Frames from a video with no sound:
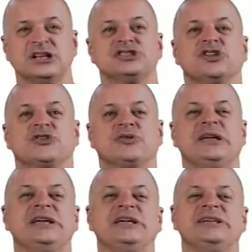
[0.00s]
So the
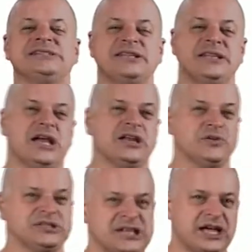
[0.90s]
reason that
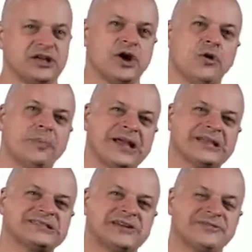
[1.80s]
we say go pick
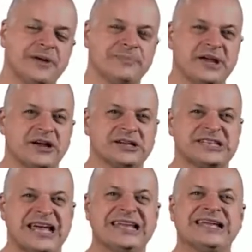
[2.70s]
stuff up here is
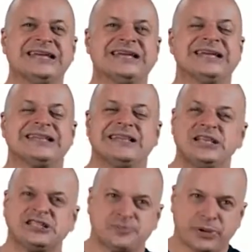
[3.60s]
that
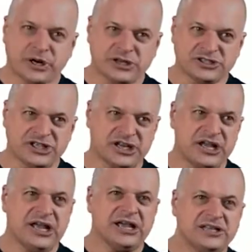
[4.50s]
this person,
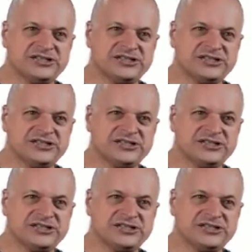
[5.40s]
you